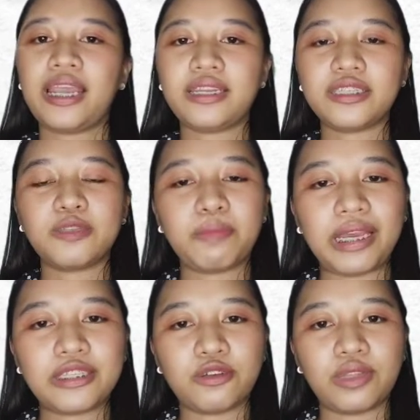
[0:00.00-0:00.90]
It is
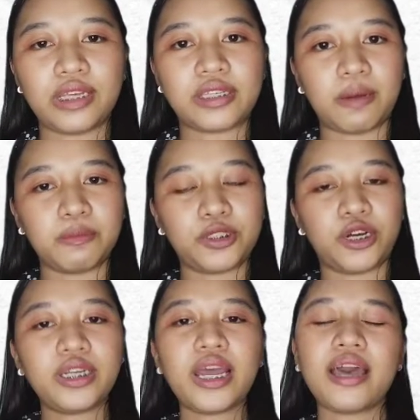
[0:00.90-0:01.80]
based on the
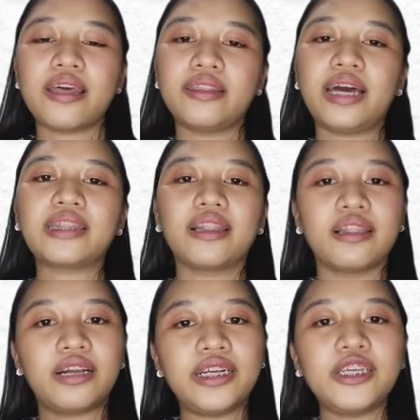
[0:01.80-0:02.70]
assumption that
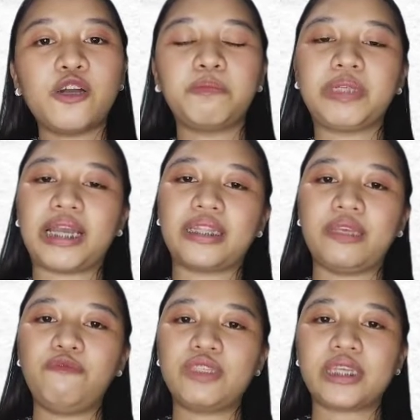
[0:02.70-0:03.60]
learning
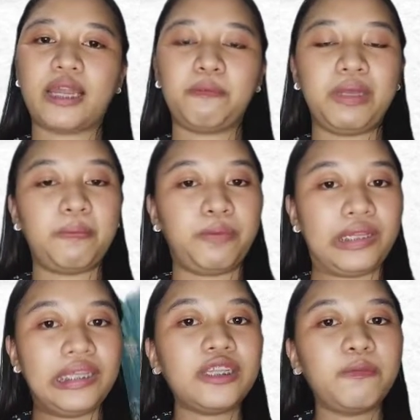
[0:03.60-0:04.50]
objectives can be
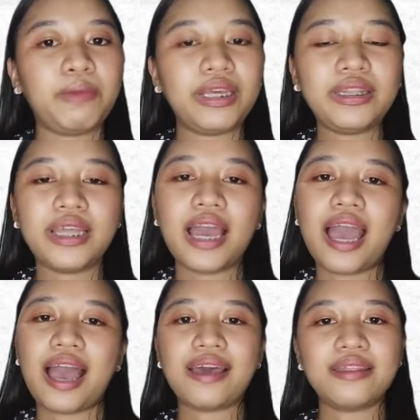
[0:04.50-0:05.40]
predetermined
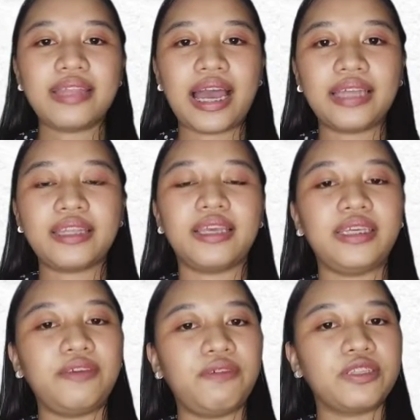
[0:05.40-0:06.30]
and
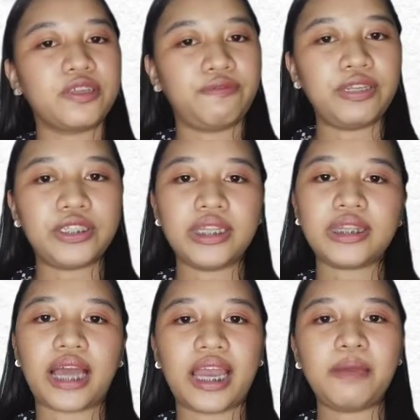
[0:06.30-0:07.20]
that given
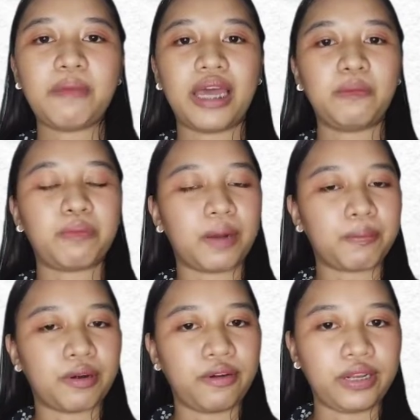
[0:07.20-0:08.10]
sufficient time and
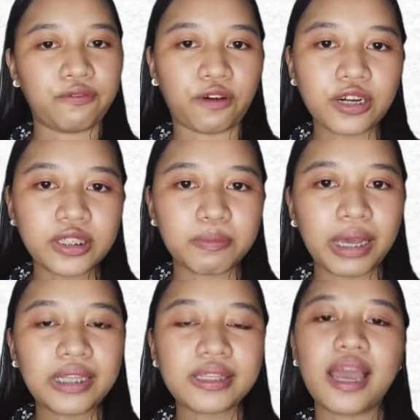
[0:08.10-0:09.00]
proper
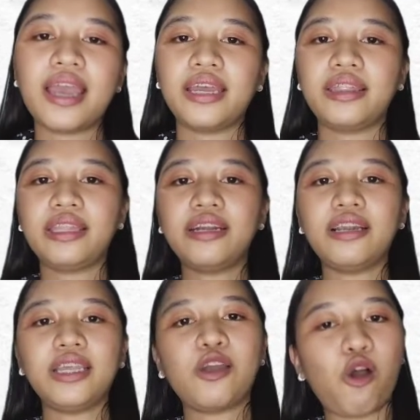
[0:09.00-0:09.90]
reinforcement,
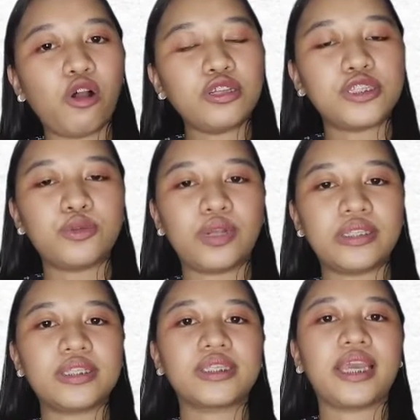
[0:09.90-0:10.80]
nearly all
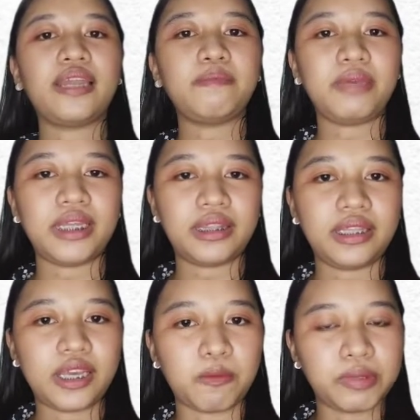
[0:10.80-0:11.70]
students can meet
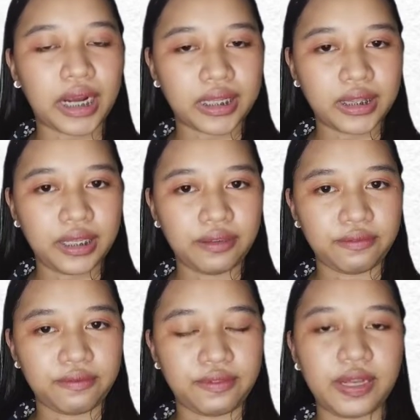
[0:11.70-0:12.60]
the objective.